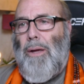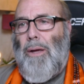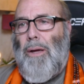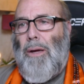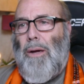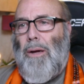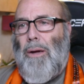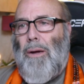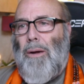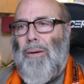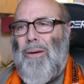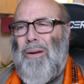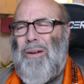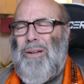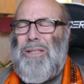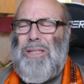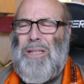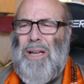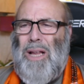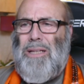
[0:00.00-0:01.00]
uh,
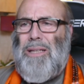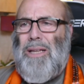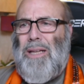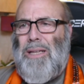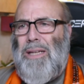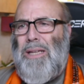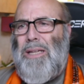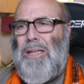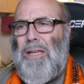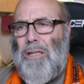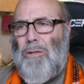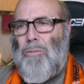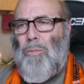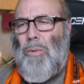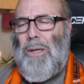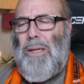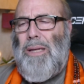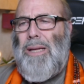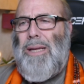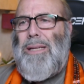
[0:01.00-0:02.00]
it's not that he doesn't
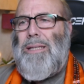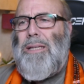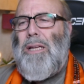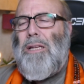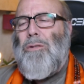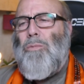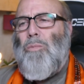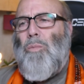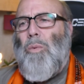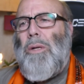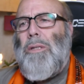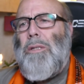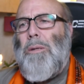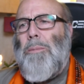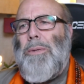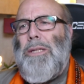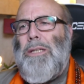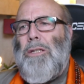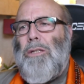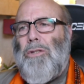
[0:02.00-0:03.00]
want it. He doesn't want to
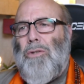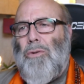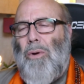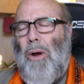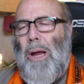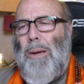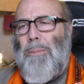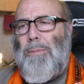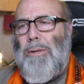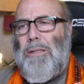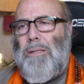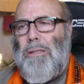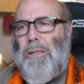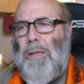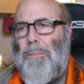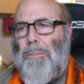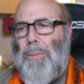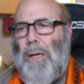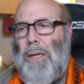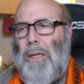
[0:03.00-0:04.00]
be described as
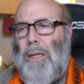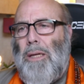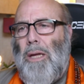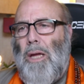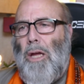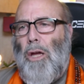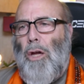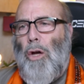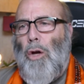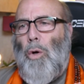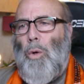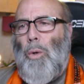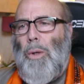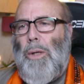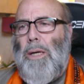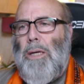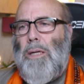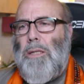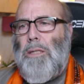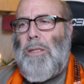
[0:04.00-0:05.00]
somebody who
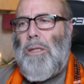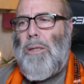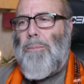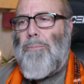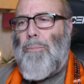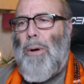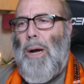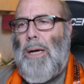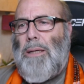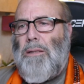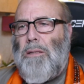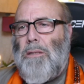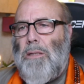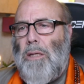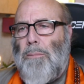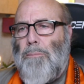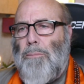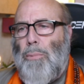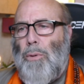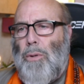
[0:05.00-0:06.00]
is
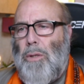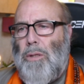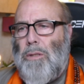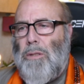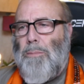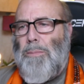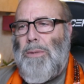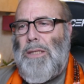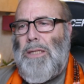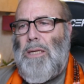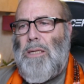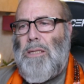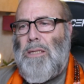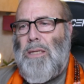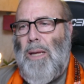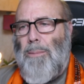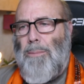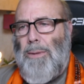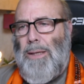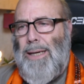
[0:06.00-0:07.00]
practicing Buddhism and
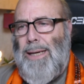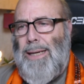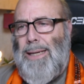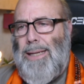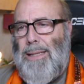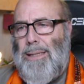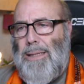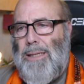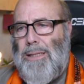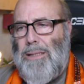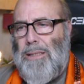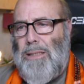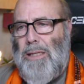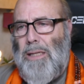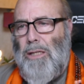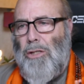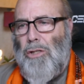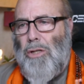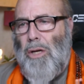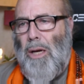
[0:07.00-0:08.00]
disseminating this
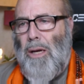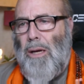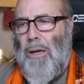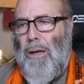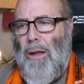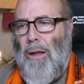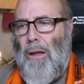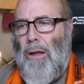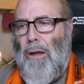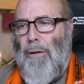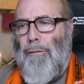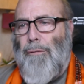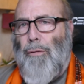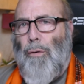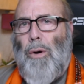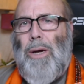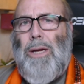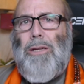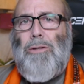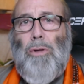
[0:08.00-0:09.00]
teaching
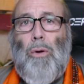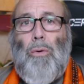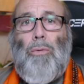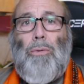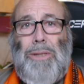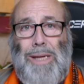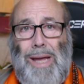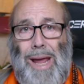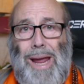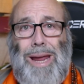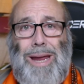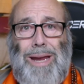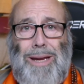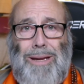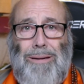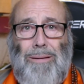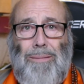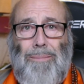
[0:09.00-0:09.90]
for his own gain.